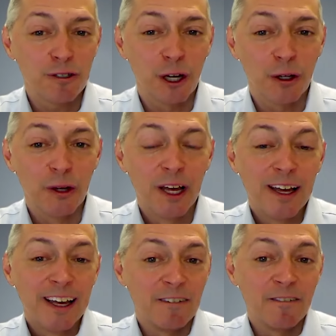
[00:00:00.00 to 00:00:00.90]
So
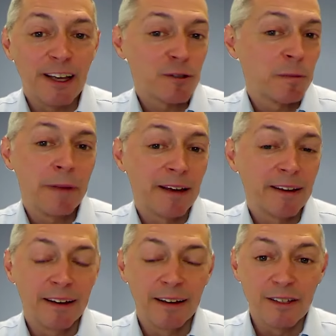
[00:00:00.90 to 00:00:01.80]
investment
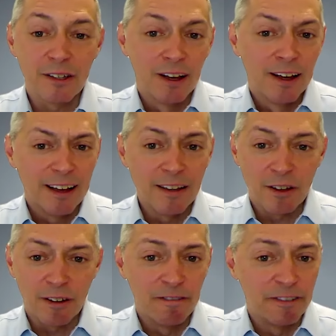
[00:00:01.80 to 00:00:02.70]
banking is
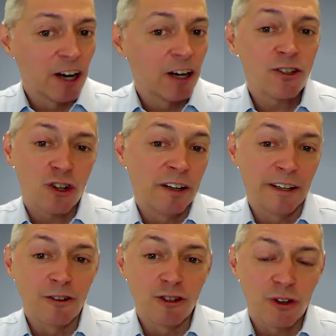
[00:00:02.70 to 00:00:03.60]
a very strong
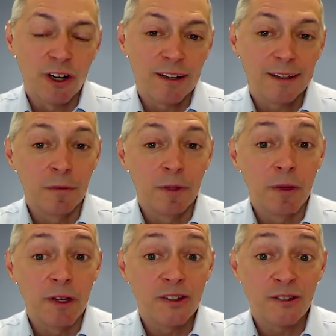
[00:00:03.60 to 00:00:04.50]
industry at Columbia
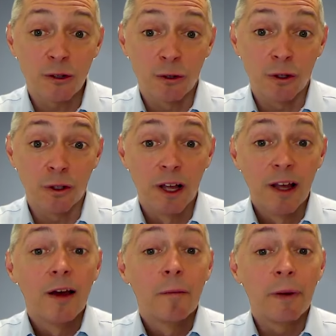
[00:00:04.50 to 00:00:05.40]
Business School,
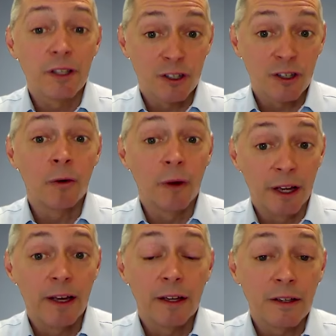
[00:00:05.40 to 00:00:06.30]
but so
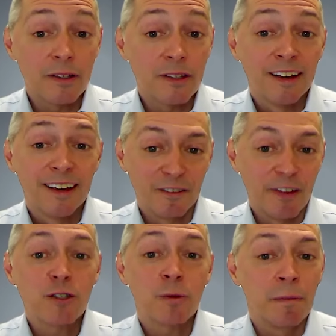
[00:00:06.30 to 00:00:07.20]
is
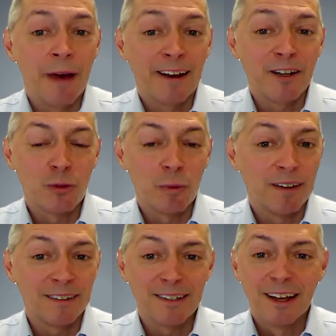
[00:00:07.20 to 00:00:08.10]
investment
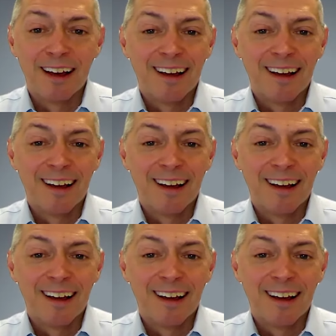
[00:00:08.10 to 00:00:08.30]
management.